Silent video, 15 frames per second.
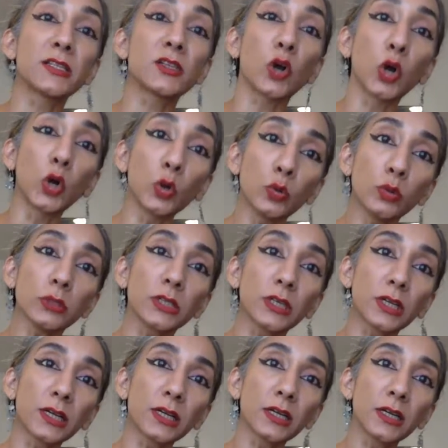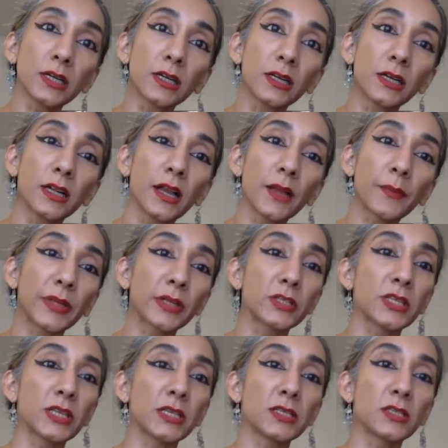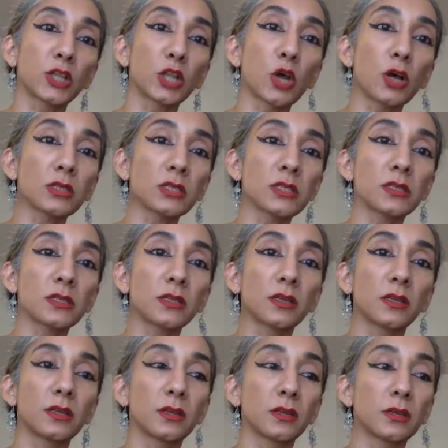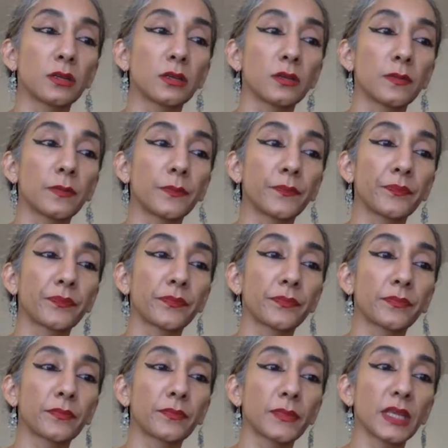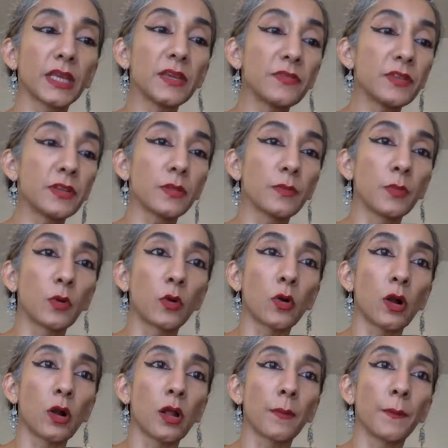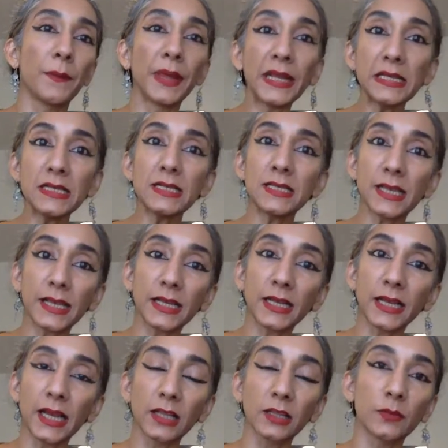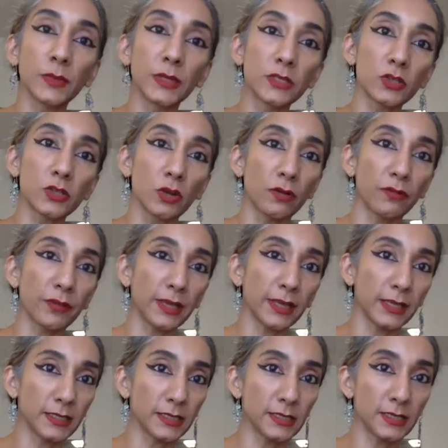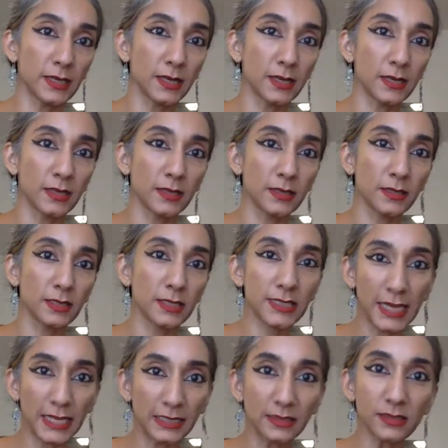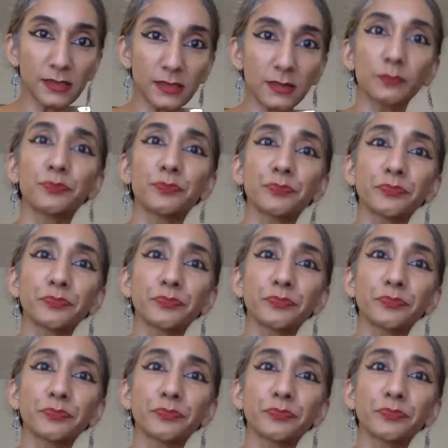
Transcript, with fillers: he's older, because he's lost even the more basic elements of his sense.